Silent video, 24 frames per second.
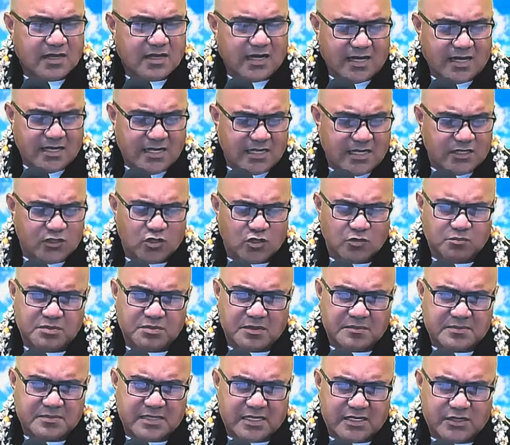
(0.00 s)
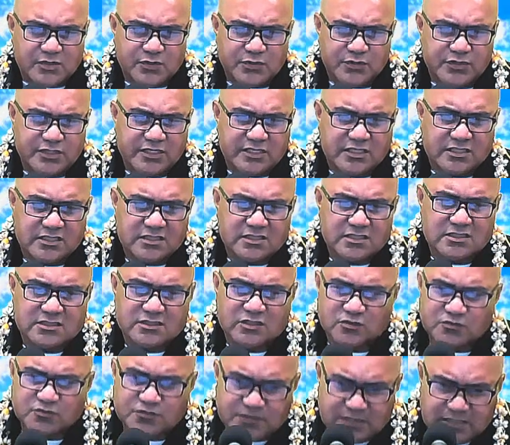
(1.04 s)
And I hope I'm not hurting
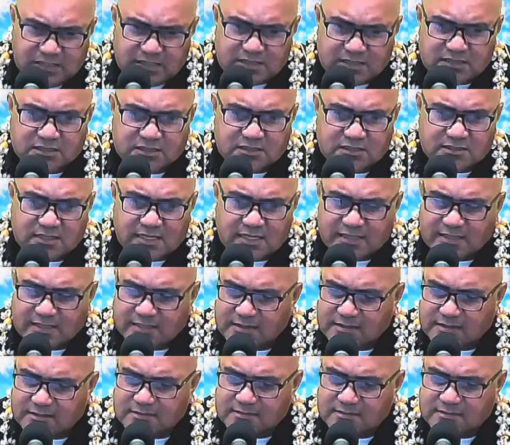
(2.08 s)
no feelings tonight.